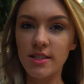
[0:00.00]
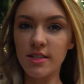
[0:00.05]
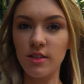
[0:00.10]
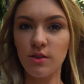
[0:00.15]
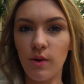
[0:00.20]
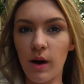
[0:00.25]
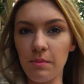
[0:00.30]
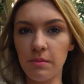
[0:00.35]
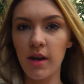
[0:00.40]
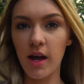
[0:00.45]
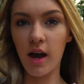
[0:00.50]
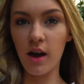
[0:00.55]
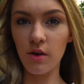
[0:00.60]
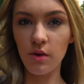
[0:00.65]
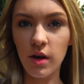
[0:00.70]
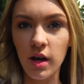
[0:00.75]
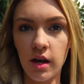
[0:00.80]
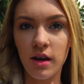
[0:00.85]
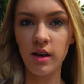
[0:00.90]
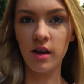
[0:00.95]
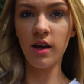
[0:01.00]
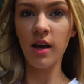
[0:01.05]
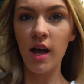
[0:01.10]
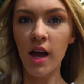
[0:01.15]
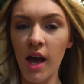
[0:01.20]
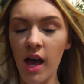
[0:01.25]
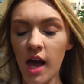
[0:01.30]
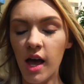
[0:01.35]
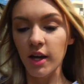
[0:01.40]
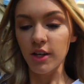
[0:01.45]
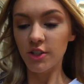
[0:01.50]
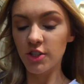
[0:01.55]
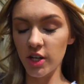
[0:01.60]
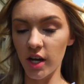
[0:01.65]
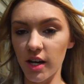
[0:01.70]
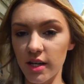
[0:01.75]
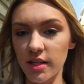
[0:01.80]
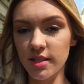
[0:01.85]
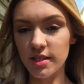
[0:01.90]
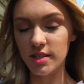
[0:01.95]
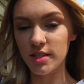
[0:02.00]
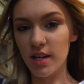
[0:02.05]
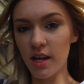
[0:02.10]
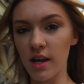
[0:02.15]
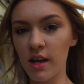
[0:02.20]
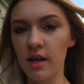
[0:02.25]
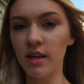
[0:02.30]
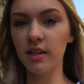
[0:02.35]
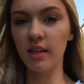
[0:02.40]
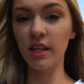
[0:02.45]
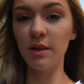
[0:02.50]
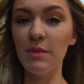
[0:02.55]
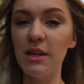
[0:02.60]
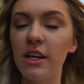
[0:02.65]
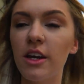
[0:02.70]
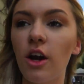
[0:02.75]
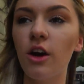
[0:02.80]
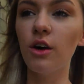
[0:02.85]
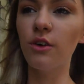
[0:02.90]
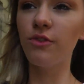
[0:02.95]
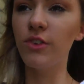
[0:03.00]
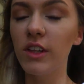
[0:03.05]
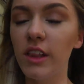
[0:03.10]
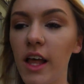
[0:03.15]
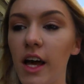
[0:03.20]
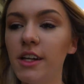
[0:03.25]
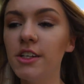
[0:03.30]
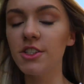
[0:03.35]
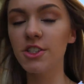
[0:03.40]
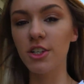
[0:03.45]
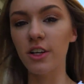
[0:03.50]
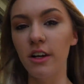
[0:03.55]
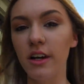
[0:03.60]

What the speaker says: So I'm now just gonna meet a girl for lunch.